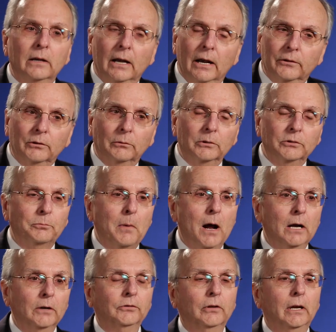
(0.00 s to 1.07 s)
And the
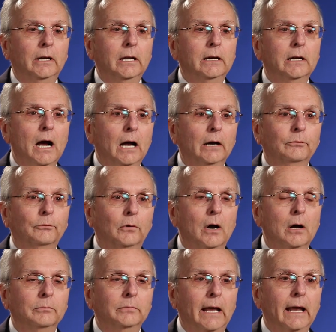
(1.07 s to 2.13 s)
response that he got
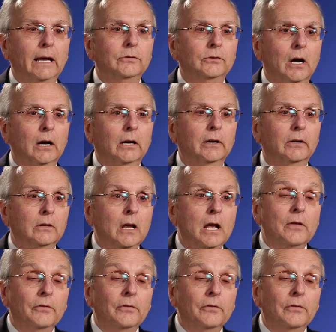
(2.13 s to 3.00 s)
from Dan Duncan,